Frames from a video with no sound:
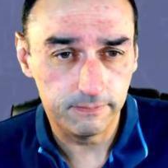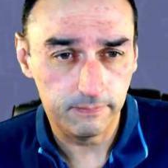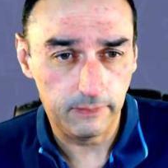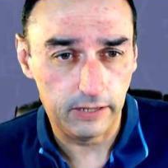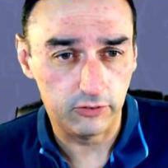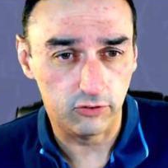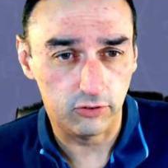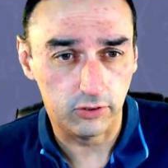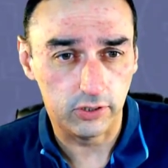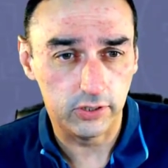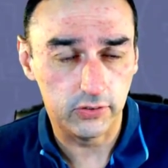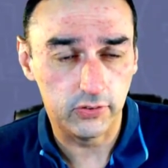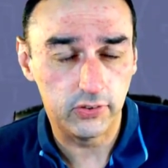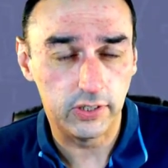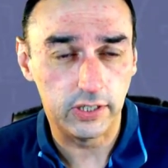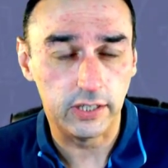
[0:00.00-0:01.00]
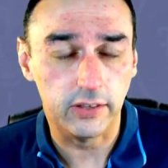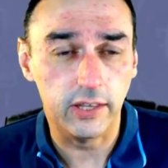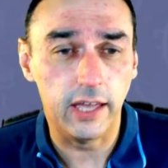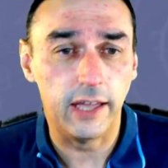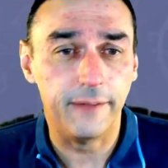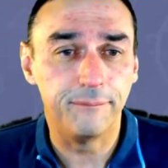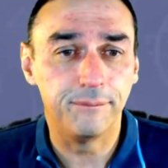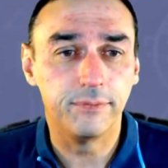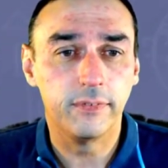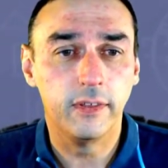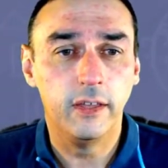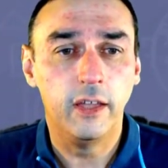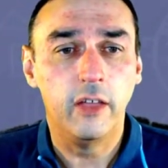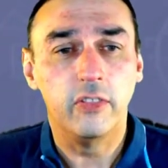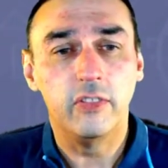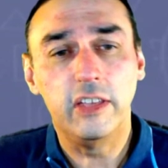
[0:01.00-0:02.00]
as you can see there.
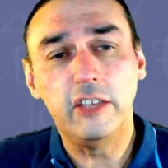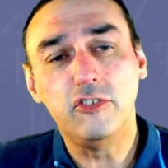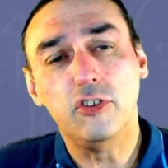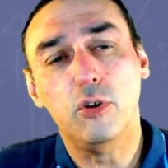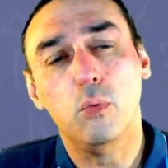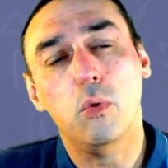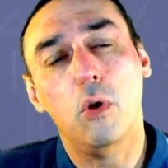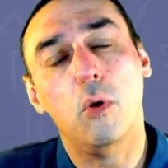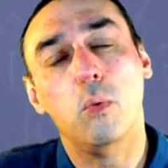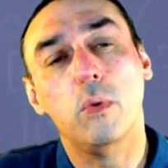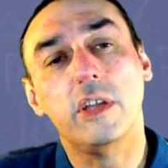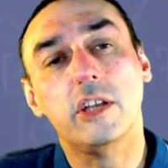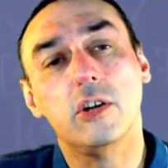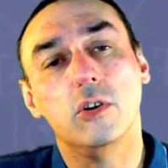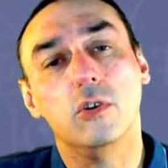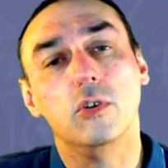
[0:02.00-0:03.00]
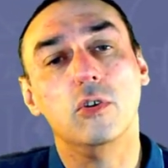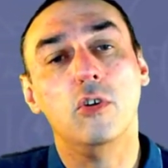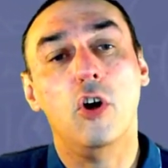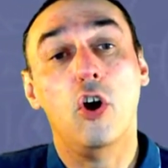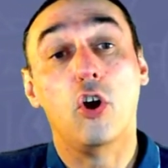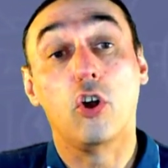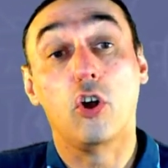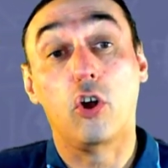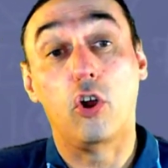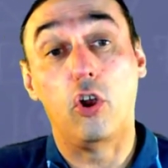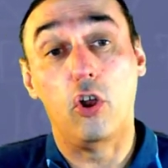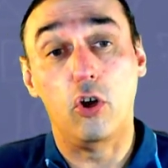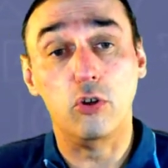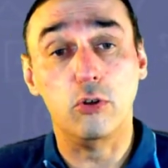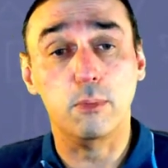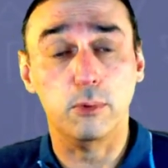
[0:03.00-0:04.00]
These are what we call
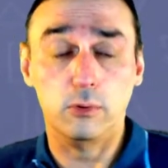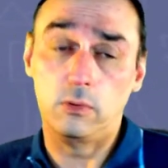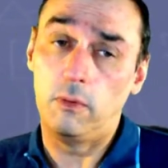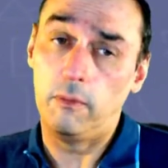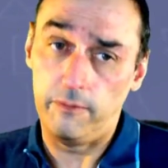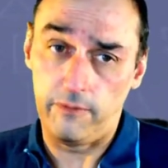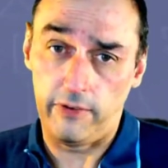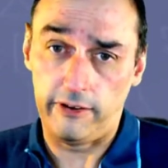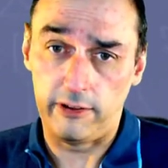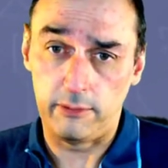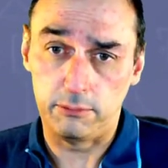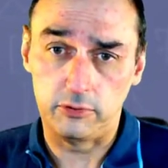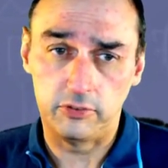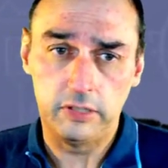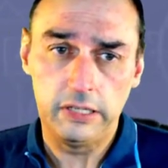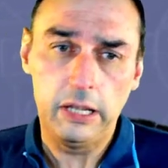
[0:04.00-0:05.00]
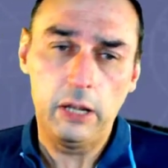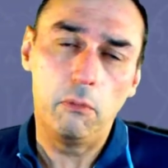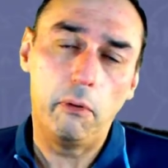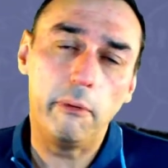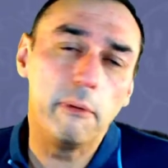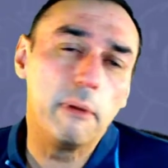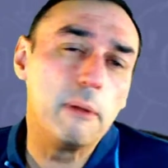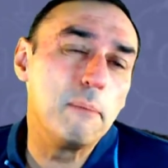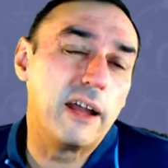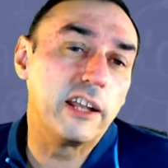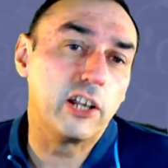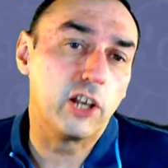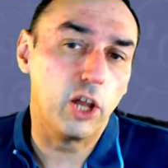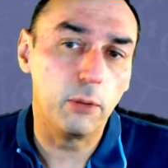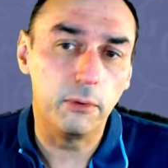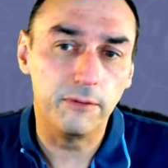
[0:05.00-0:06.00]
global variables. What we mean by
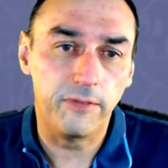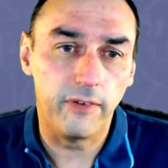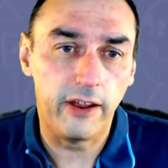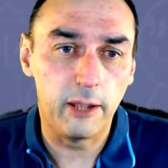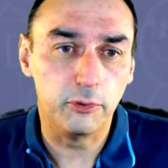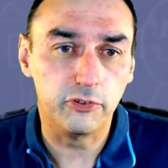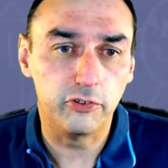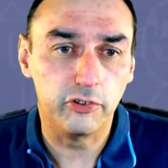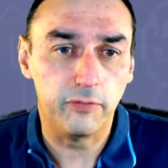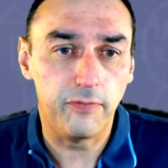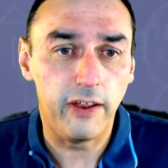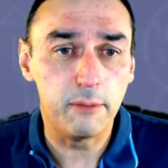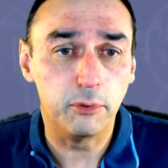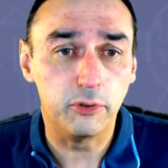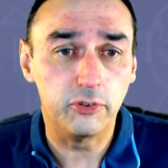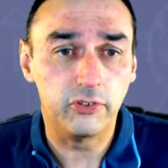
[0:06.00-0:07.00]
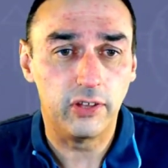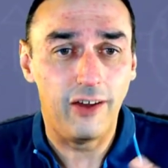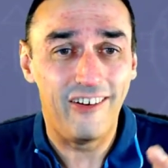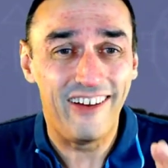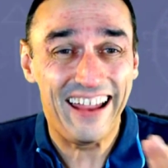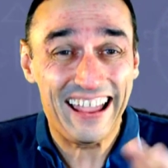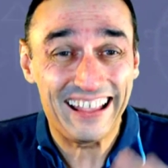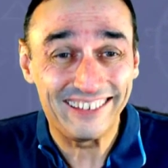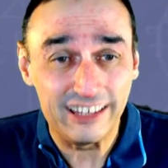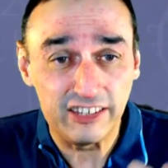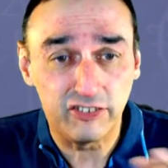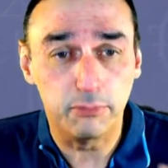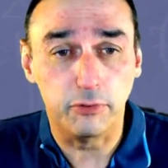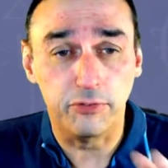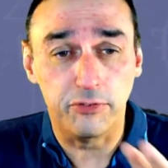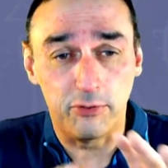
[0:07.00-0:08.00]
global variables are variables that are
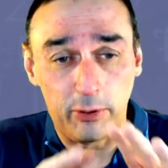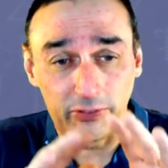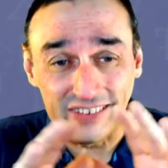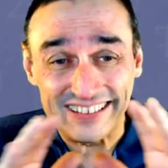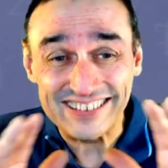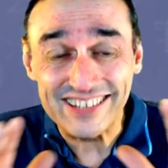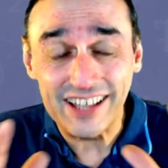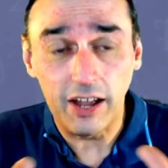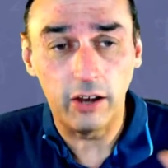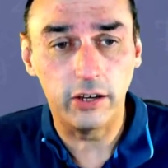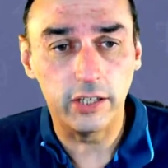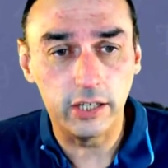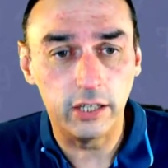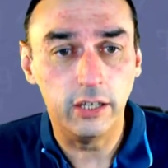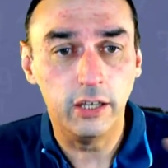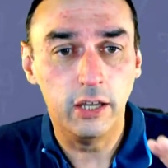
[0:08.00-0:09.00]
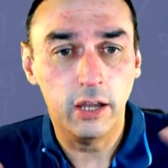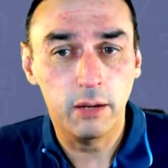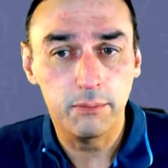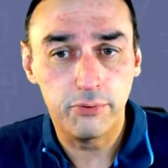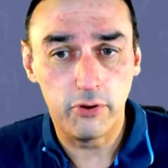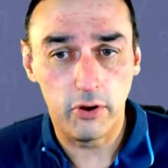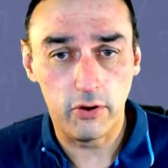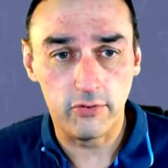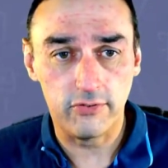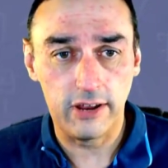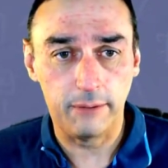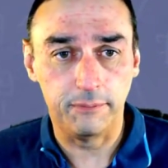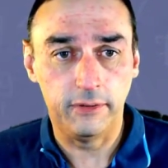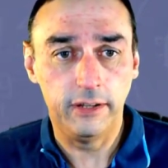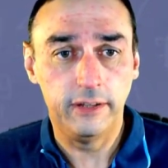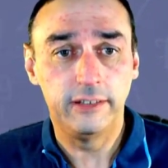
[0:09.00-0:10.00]
accessible throughout the entire program.
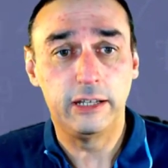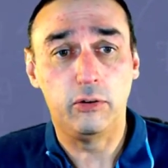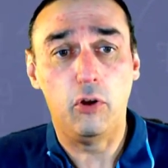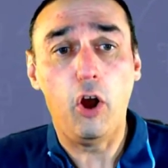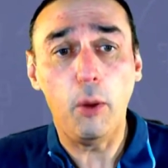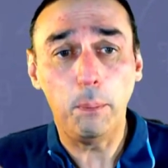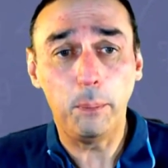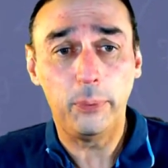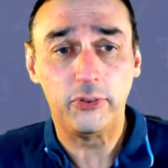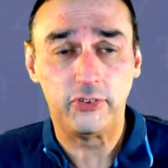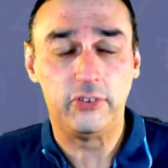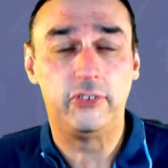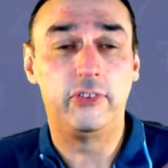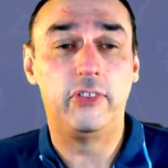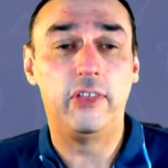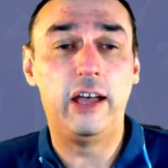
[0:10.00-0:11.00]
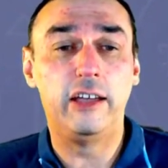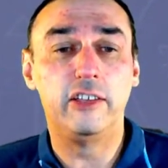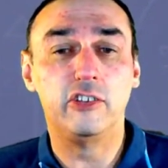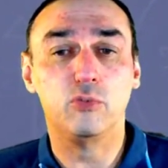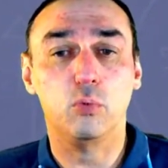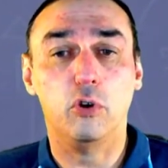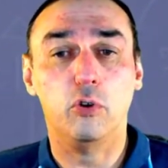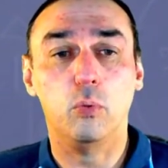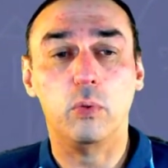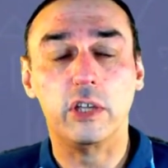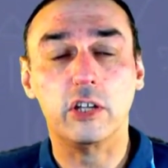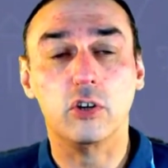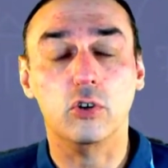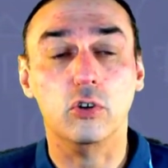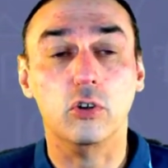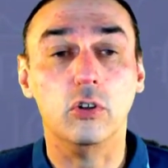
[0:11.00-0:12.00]
Now, opposite to that is what we
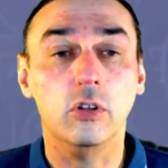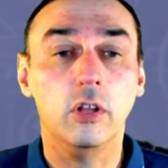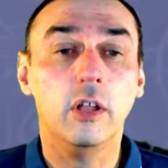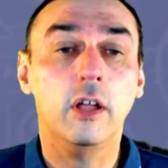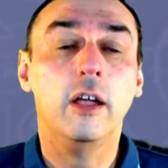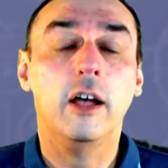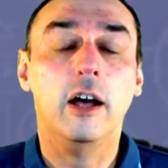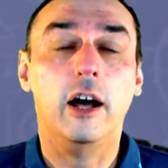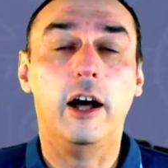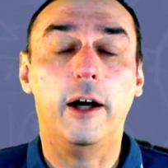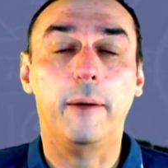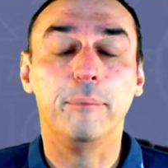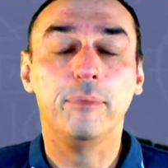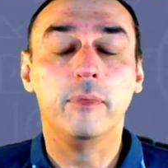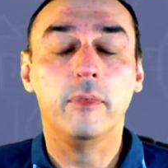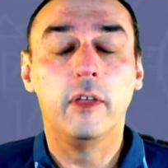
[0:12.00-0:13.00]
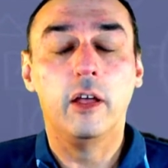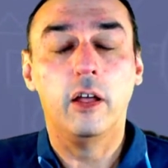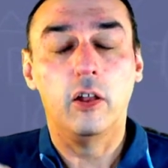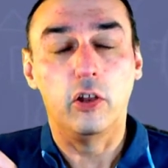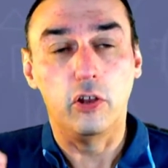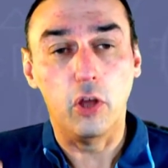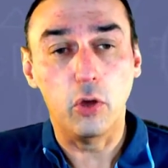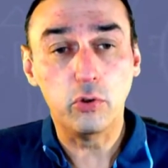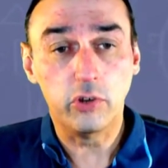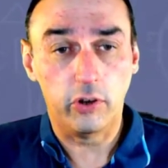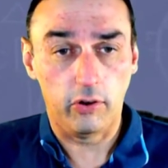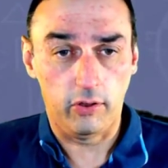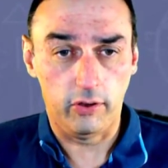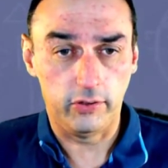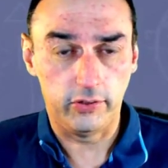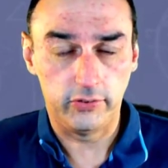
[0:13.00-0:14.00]
call um,
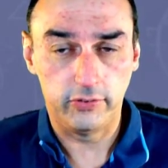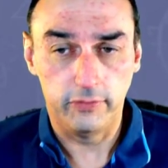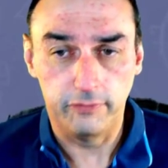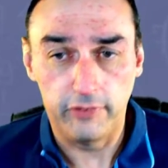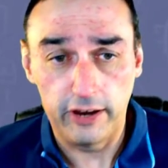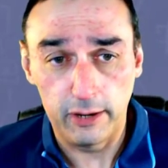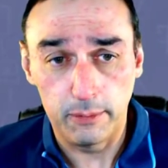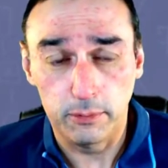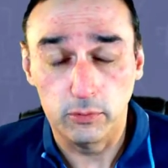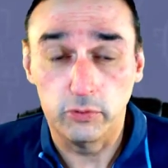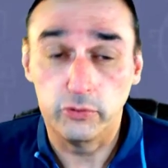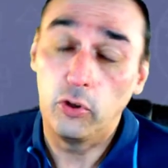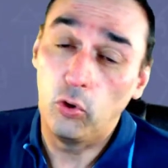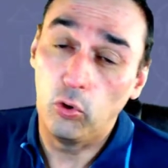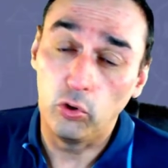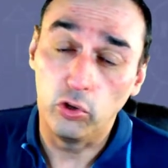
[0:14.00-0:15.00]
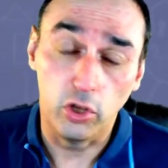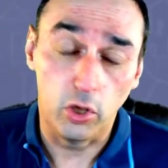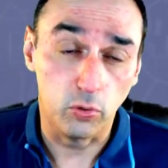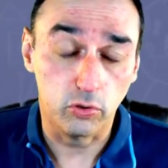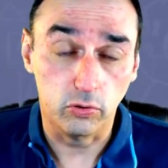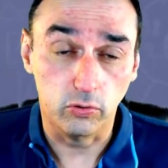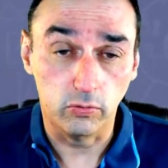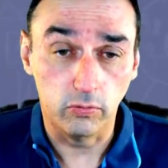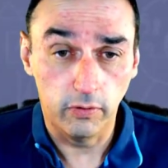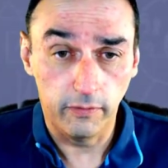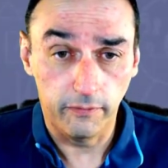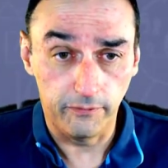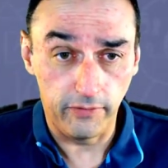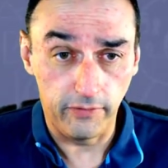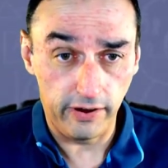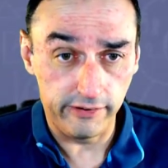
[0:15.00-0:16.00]
localized variables or local
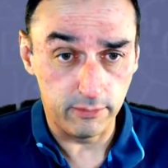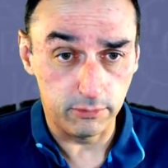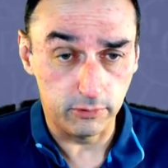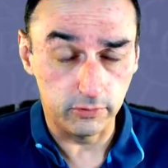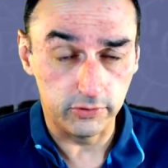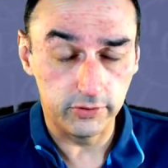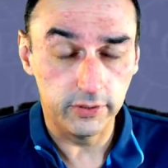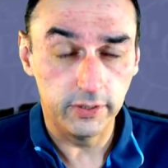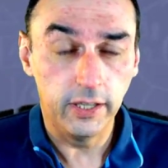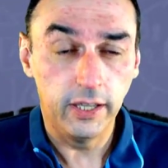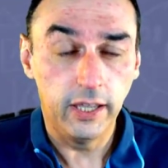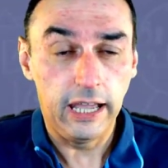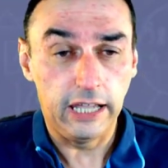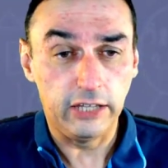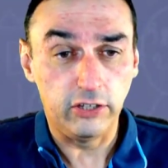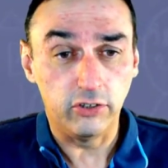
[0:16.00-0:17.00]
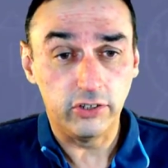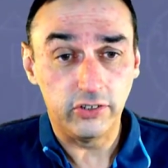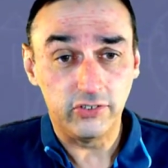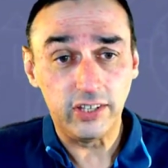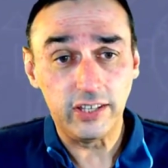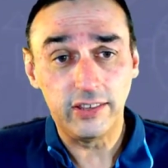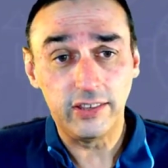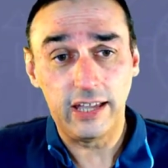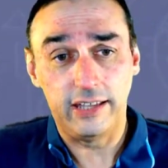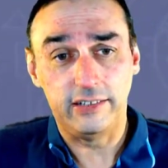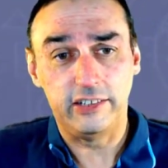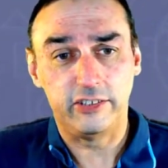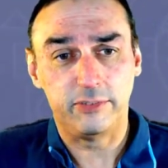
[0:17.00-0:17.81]
variables. And you can see that in this